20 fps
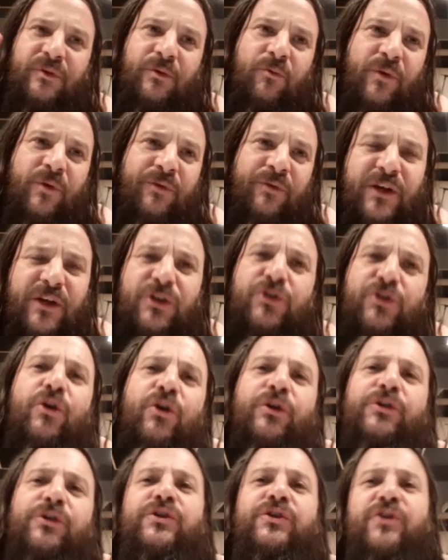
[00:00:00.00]
with very
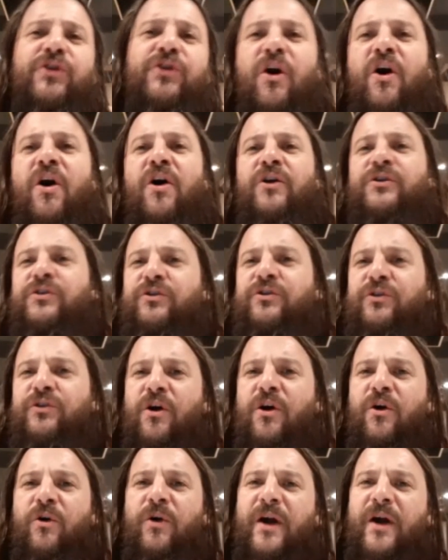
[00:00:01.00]
short songs, you
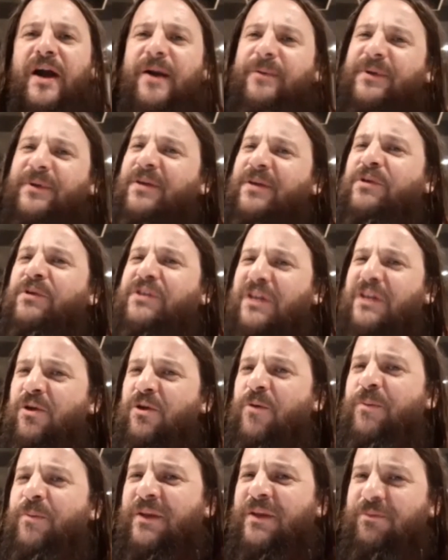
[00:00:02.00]
know, everything was a
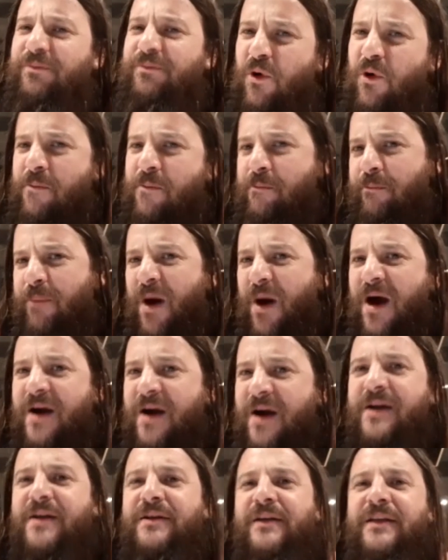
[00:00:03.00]
little bit more
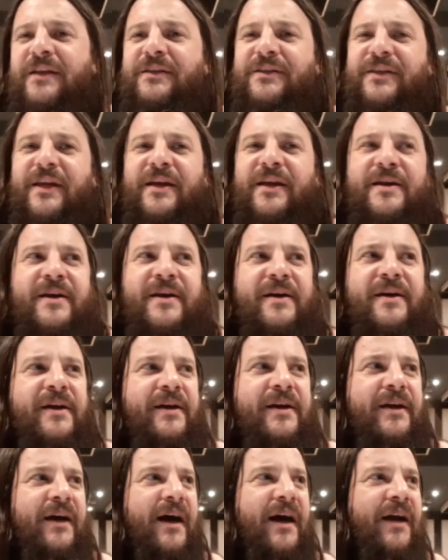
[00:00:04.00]
punk, let's say.
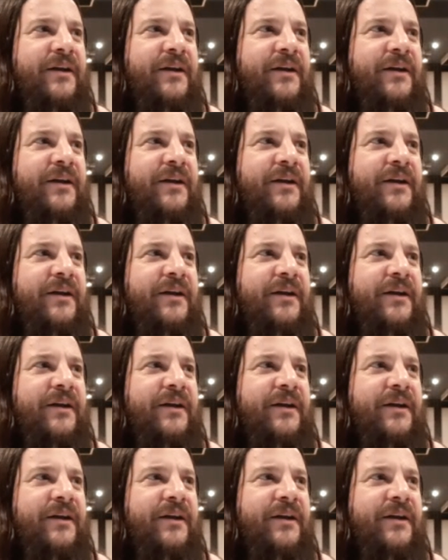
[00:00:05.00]
Okay.